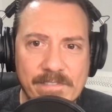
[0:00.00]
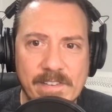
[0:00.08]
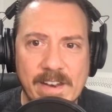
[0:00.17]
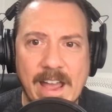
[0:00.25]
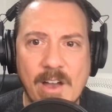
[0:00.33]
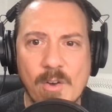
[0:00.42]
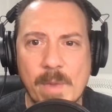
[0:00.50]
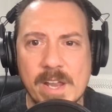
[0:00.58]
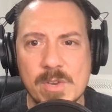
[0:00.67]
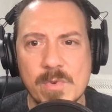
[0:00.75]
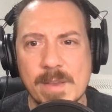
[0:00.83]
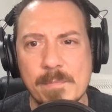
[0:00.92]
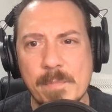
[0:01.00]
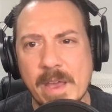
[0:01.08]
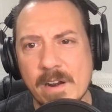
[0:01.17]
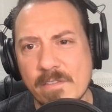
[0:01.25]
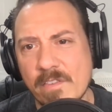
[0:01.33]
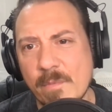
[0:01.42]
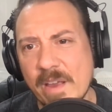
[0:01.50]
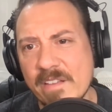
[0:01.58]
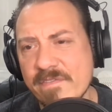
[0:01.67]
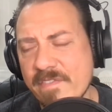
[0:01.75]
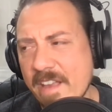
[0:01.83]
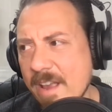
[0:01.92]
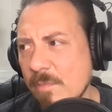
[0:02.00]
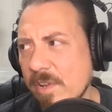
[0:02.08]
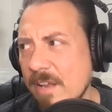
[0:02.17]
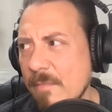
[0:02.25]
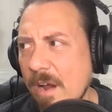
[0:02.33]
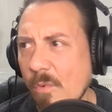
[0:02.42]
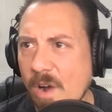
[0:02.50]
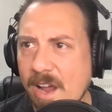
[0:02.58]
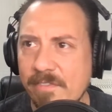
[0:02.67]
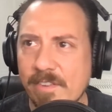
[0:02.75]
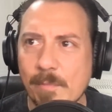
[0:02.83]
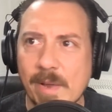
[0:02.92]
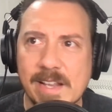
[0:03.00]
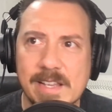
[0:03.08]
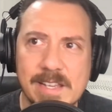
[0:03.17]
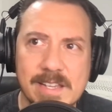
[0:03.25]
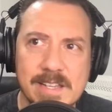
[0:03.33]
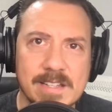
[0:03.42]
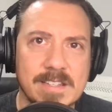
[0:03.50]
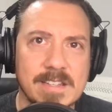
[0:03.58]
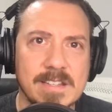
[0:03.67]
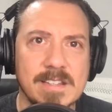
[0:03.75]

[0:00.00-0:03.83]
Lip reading: and how am I doing better for my family and my wife and my kids, and